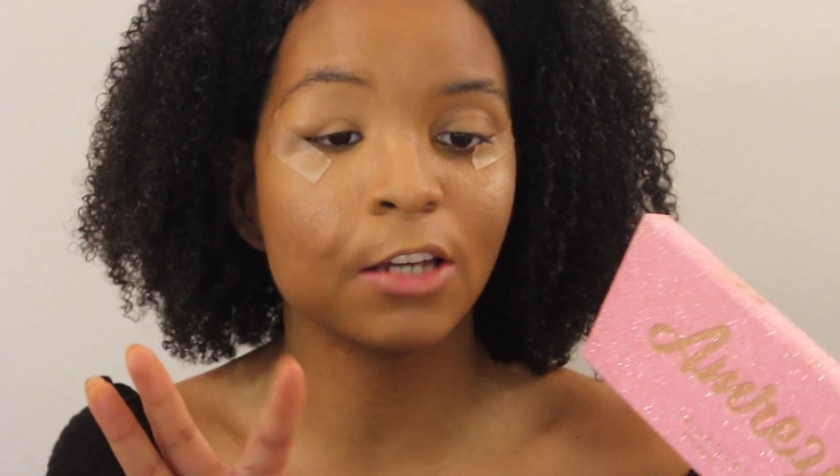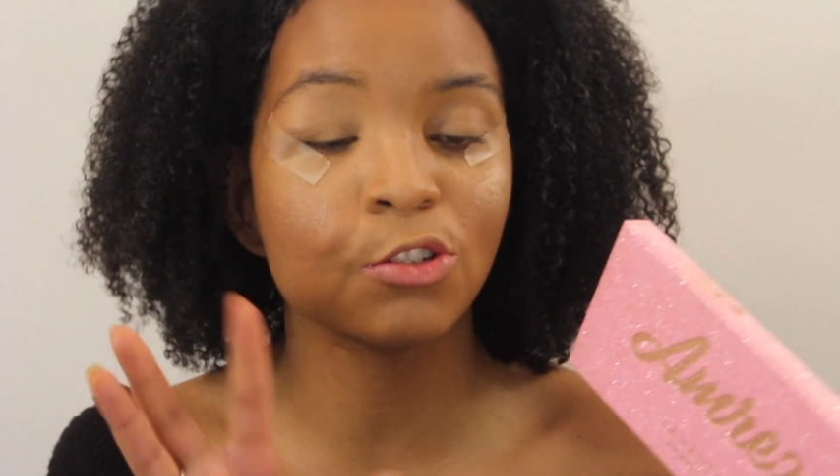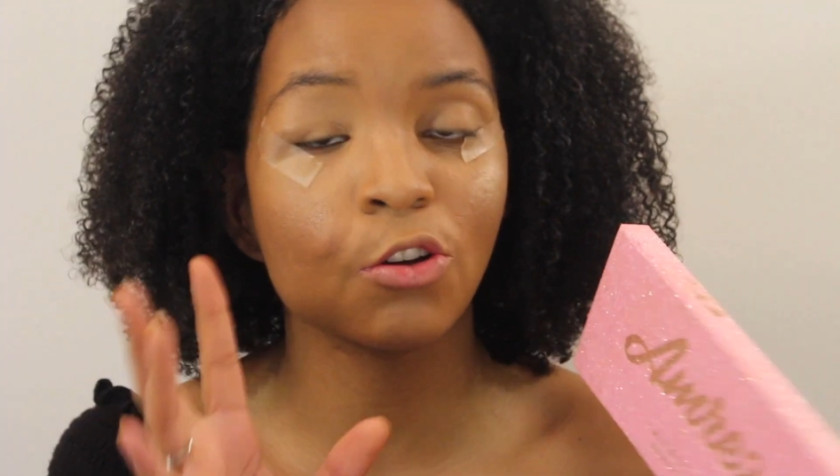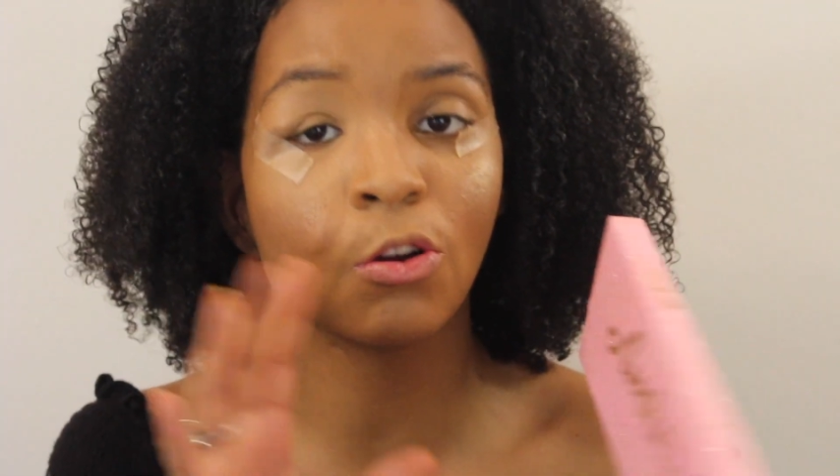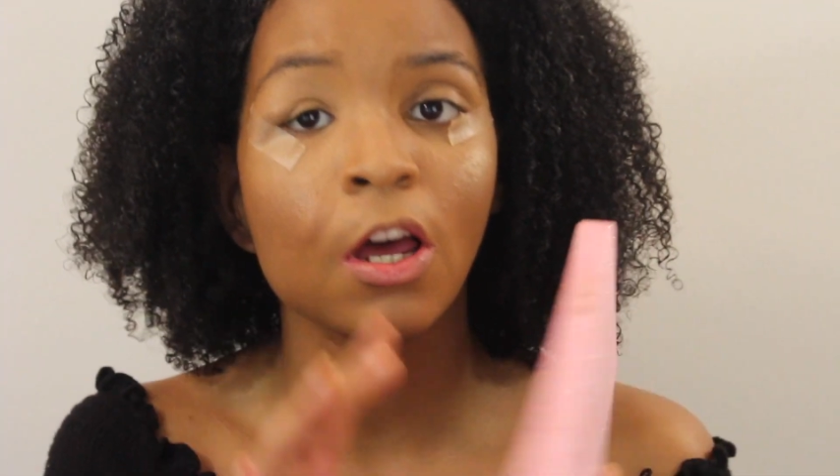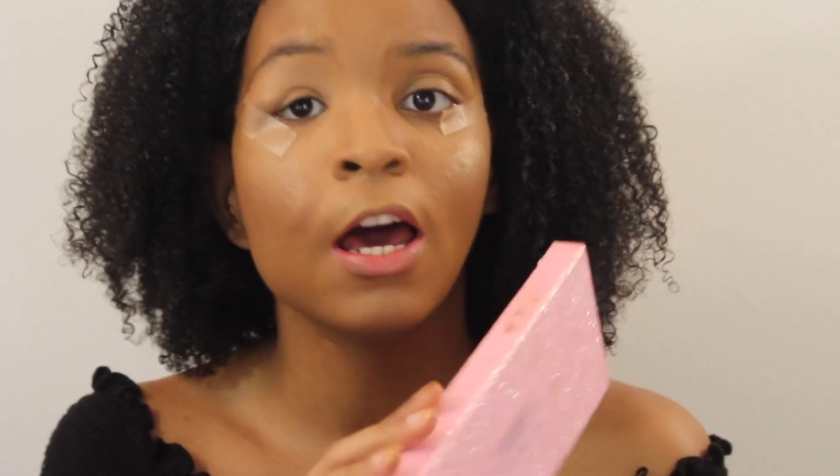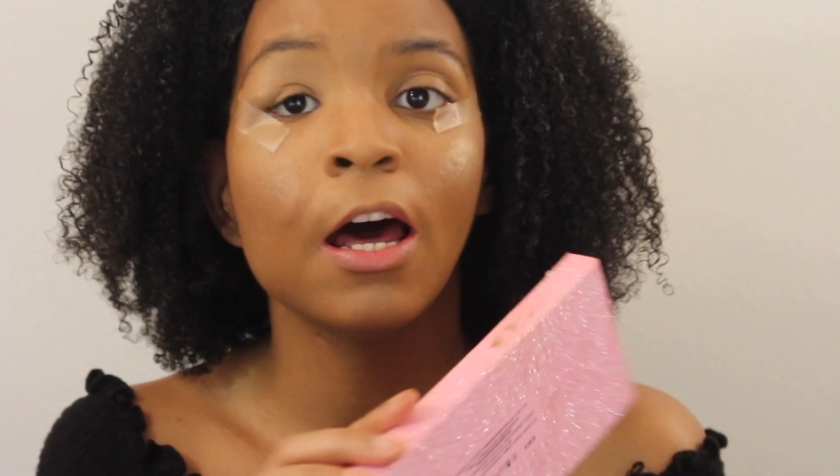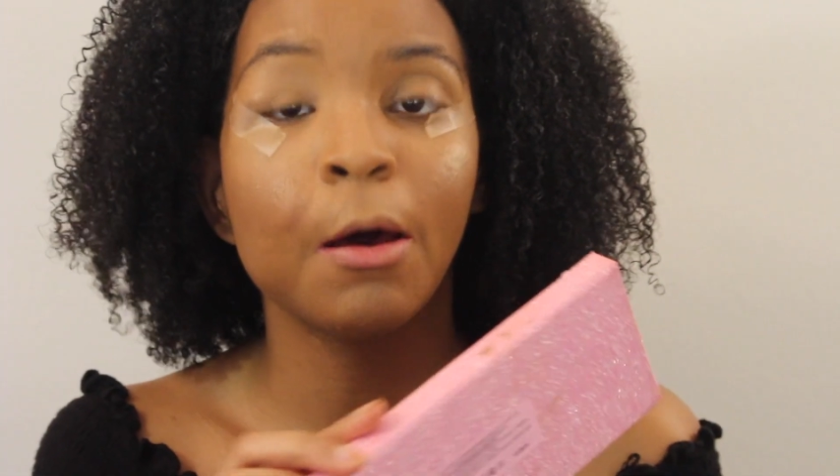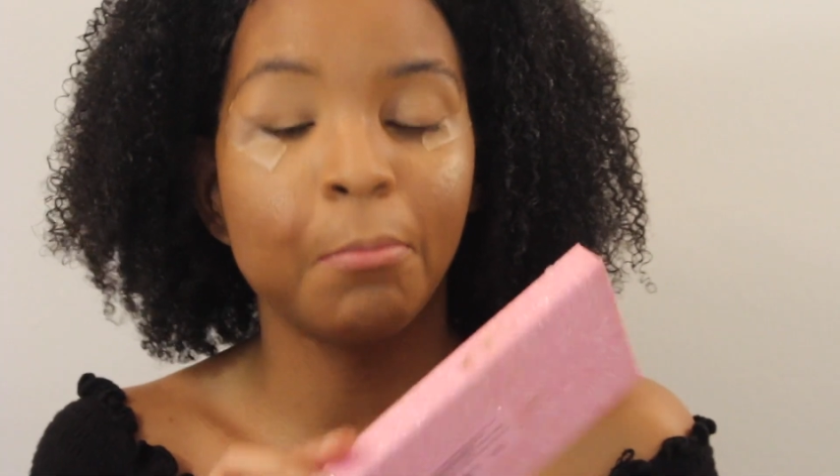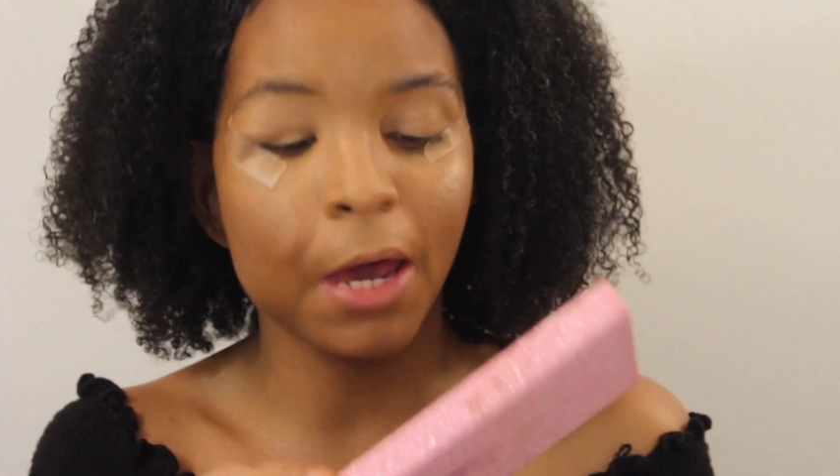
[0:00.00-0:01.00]
So
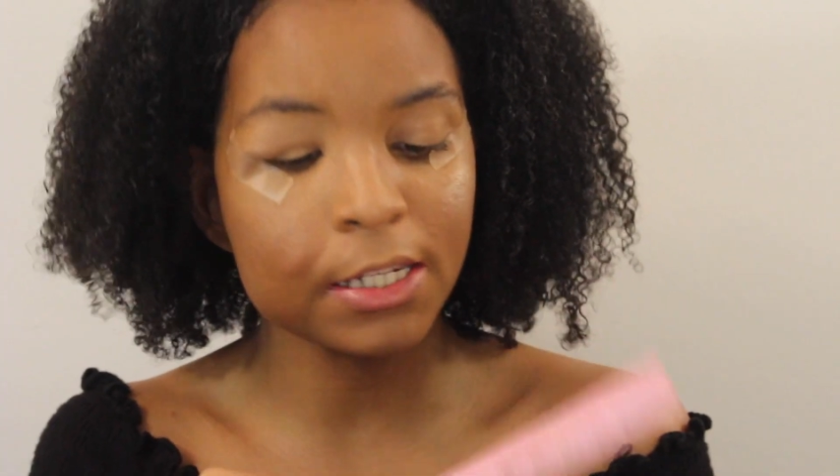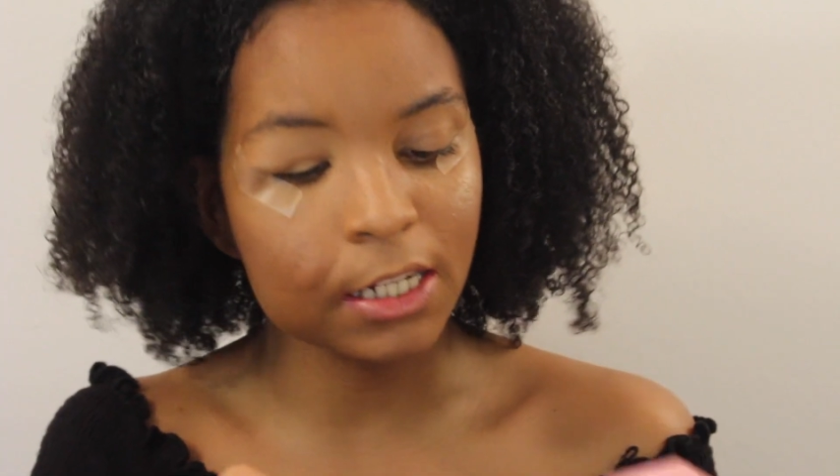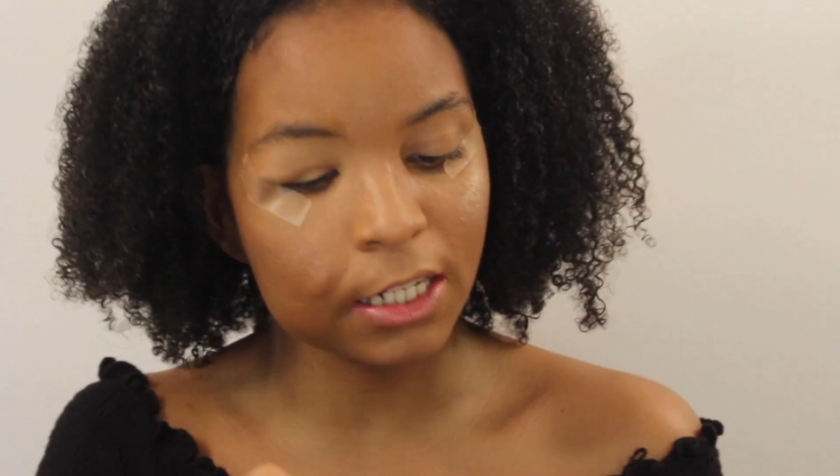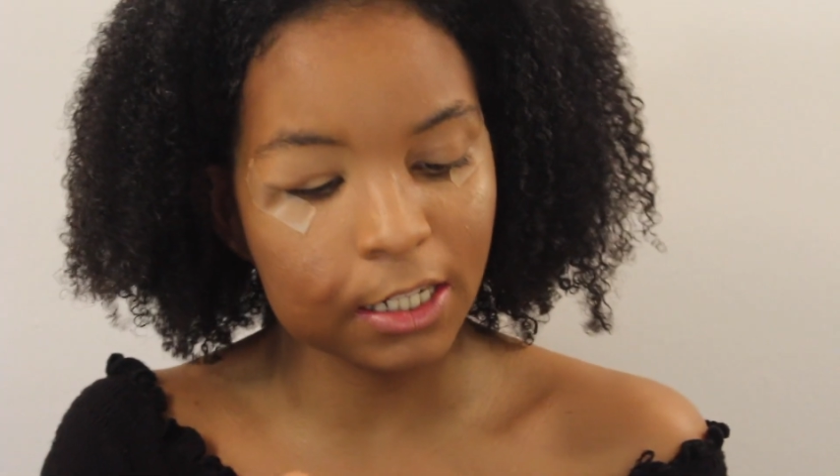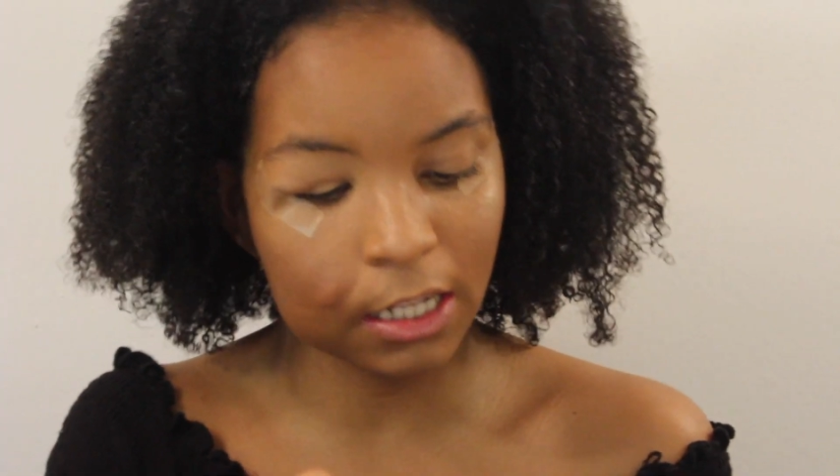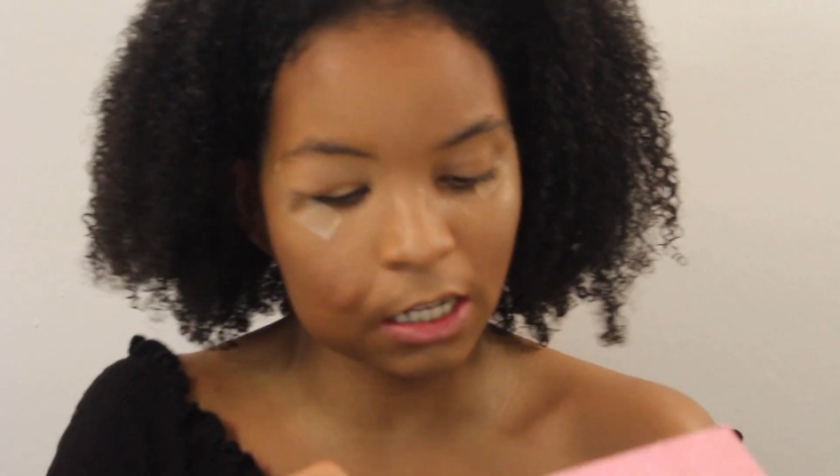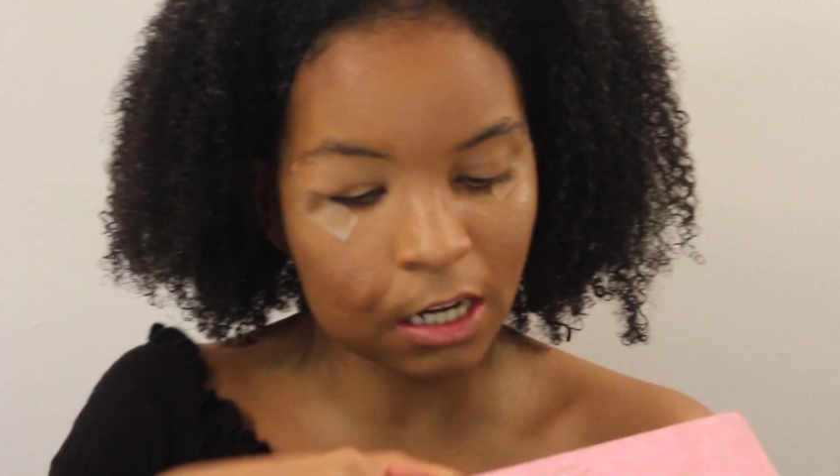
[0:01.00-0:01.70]
basically the